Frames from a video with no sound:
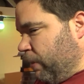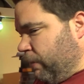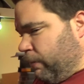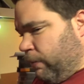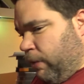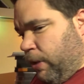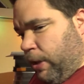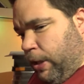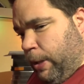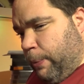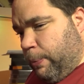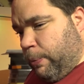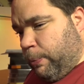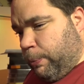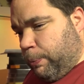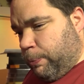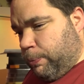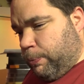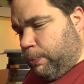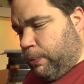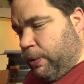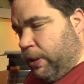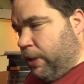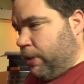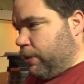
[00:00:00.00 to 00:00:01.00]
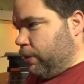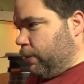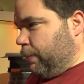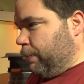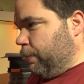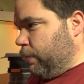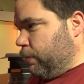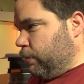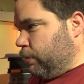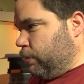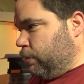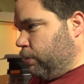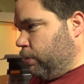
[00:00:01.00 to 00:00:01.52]
Right up, and actually I'm
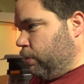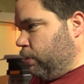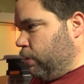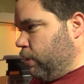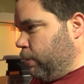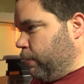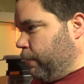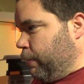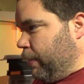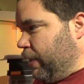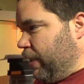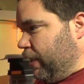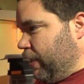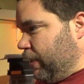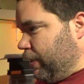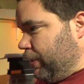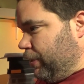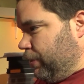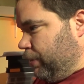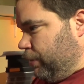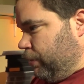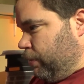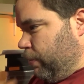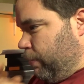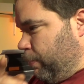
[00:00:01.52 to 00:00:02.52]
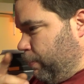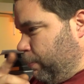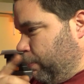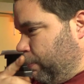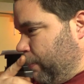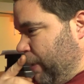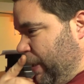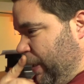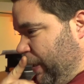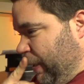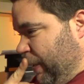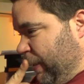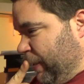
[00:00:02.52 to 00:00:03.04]
not sure when they stopped
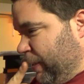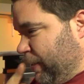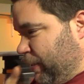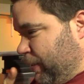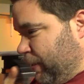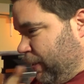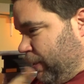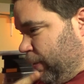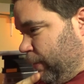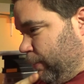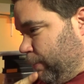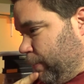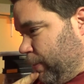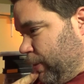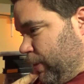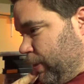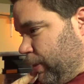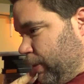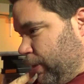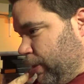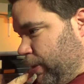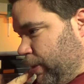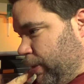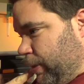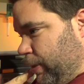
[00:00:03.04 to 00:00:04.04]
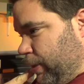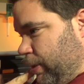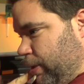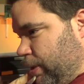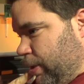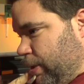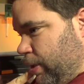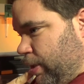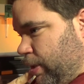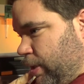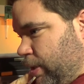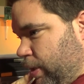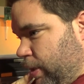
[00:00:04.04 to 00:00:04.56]
making tapes.
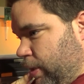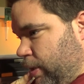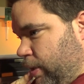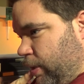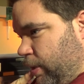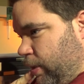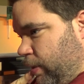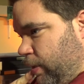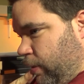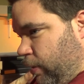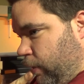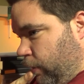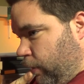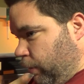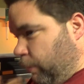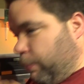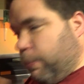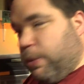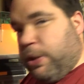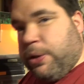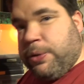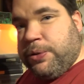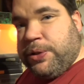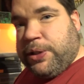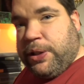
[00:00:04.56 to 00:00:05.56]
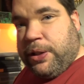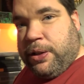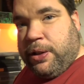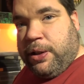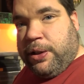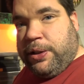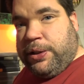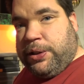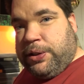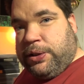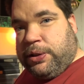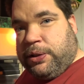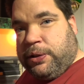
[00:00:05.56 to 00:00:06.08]
I know when I was in
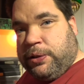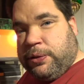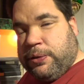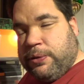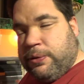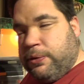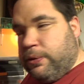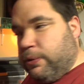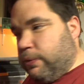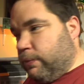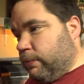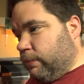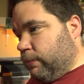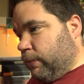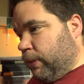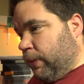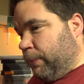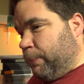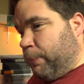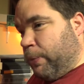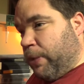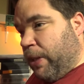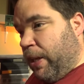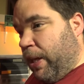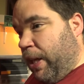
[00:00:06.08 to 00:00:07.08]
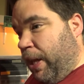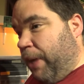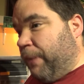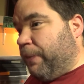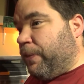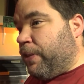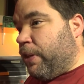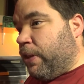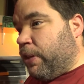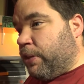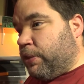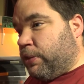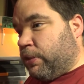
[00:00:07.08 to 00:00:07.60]
high school, even when I
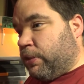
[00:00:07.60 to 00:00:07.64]
left high